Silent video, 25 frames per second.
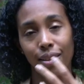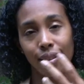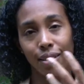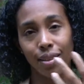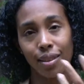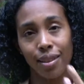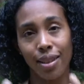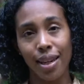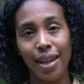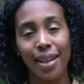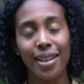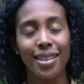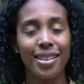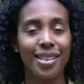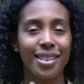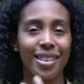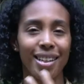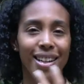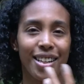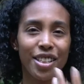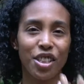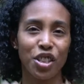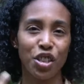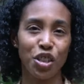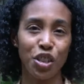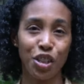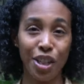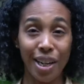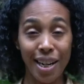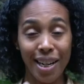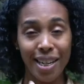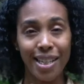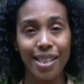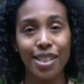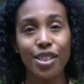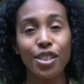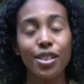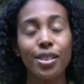that is
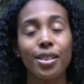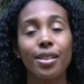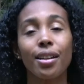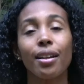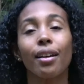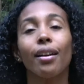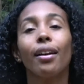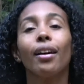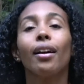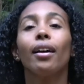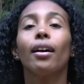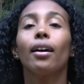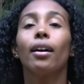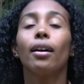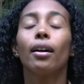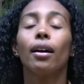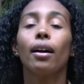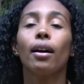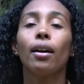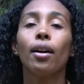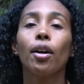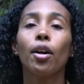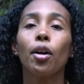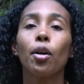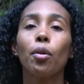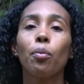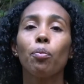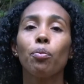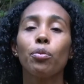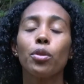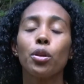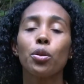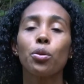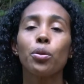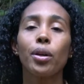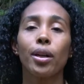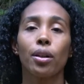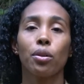exchanged,
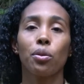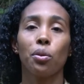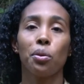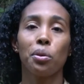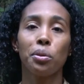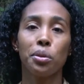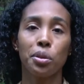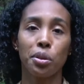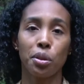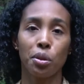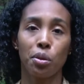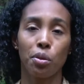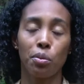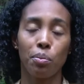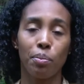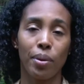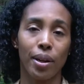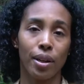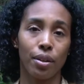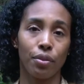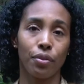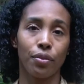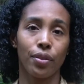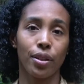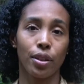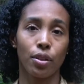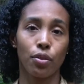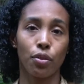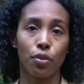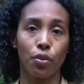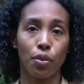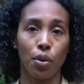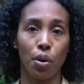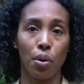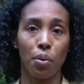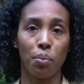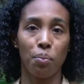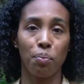you can also benefit
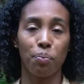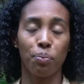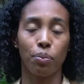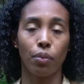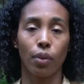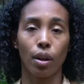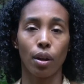from